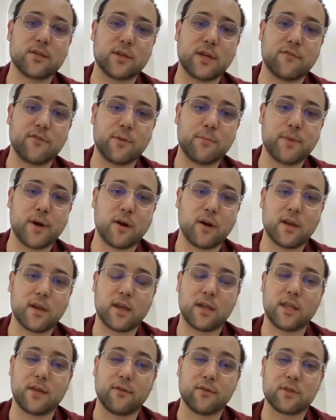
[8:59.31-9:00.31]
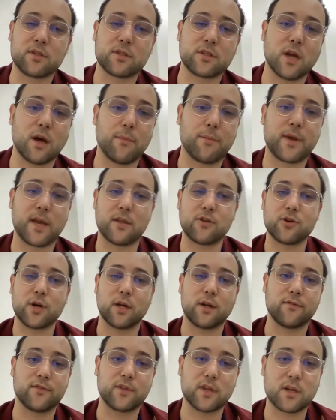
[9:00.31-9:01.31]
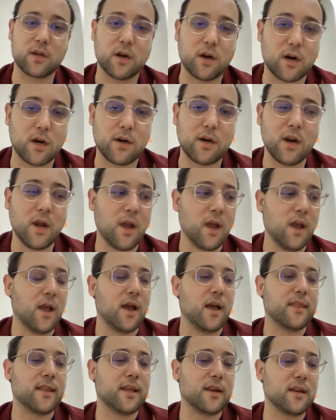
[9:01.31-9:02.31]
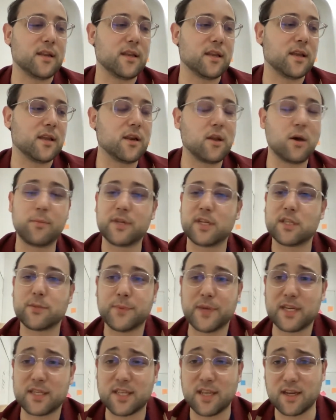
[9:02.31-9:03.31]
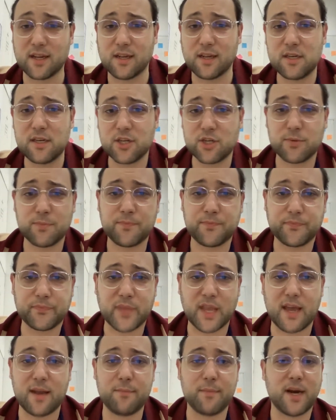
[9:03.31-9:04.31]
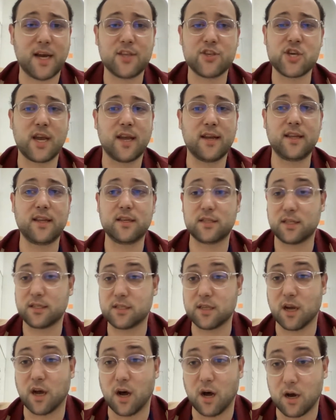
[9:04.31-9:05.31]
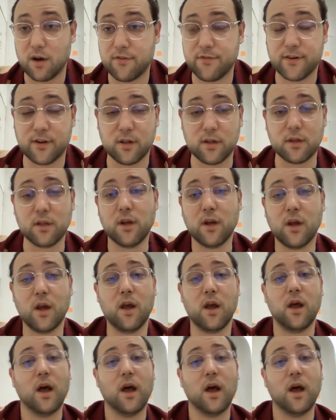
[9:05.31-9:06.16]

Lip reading: On every barricade, they would stop, get you out of the car. And then nobody speaks English, and Chinese is awful.